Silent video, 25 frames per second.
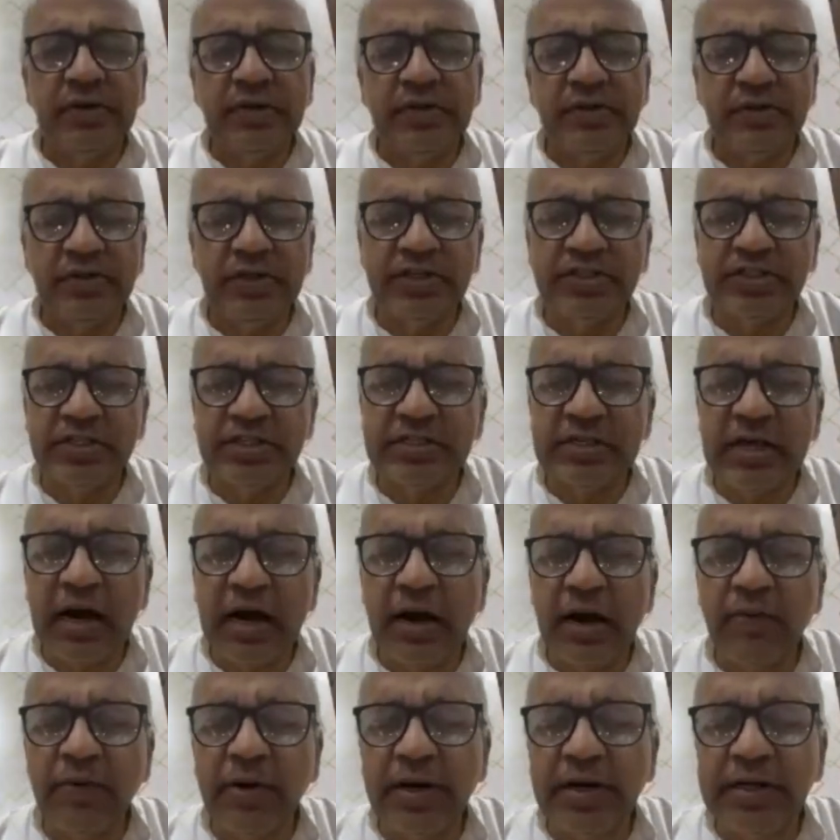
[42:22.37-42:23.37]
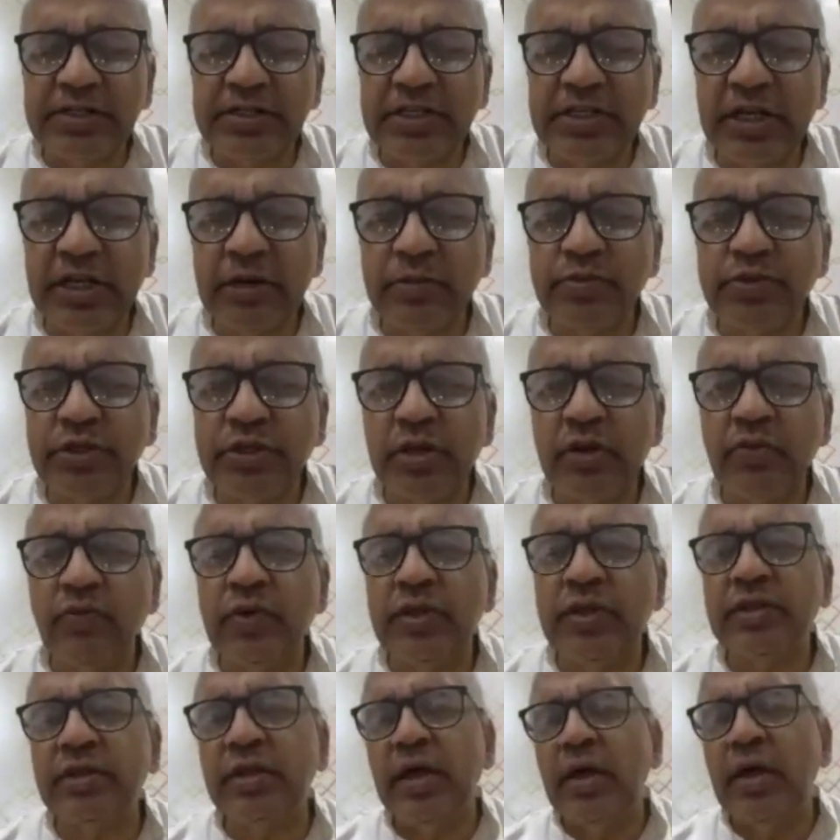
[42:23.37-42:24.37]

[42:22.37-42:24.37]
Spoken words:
This is our description with